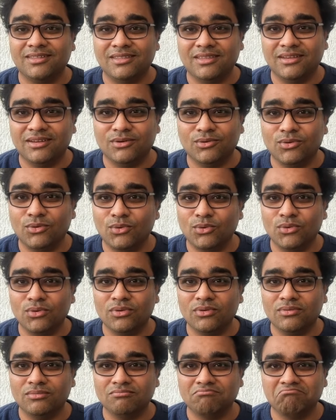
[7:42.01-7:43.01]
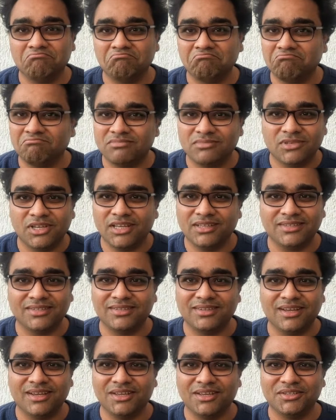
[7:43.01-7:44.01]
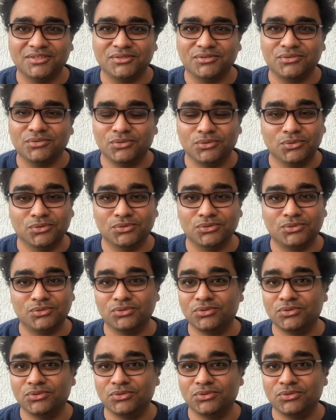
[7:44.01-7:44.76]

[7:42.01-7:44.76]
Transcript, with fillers: the whole exercise goes to